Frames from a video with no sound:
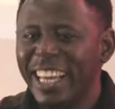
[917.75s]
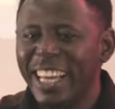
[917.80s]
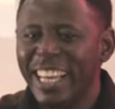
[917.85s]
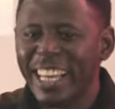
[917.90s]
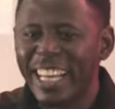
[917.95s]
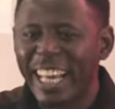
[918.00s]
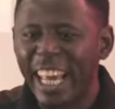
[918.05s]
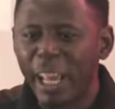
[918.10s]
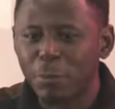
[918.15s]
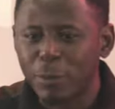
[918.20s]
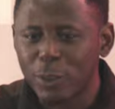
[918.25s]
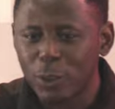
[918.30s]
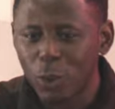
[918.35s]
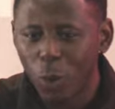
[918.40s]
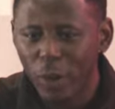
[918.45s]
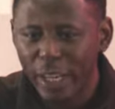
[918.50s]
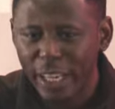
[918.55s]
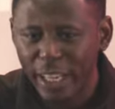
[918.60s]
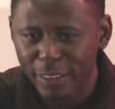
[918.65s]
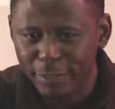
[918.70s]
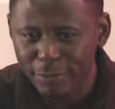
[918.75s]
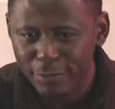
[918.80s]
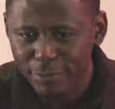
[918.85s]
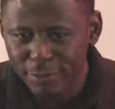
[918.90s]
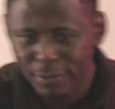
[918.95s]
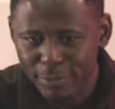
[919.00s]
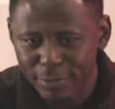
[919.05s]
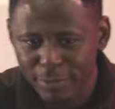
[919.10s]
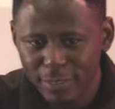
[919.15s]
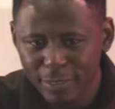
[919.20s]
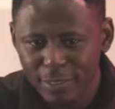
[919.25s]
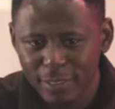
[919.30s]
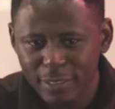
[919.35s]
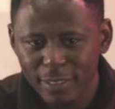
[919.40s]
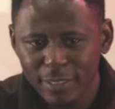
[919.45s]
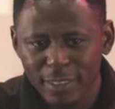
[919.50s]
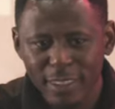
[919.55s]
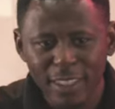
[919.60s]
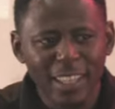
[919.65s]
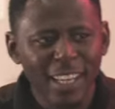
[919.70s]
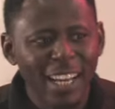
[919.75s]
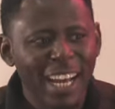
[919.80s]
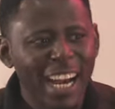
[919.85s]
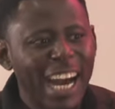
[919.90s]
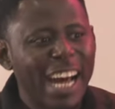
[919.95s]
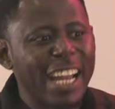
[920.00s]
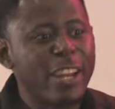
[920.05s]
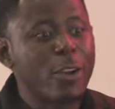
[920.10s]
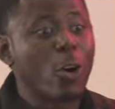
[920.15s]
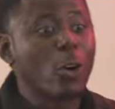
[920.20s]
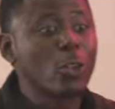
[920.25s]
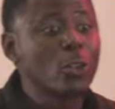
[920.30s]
He keeps talking. And he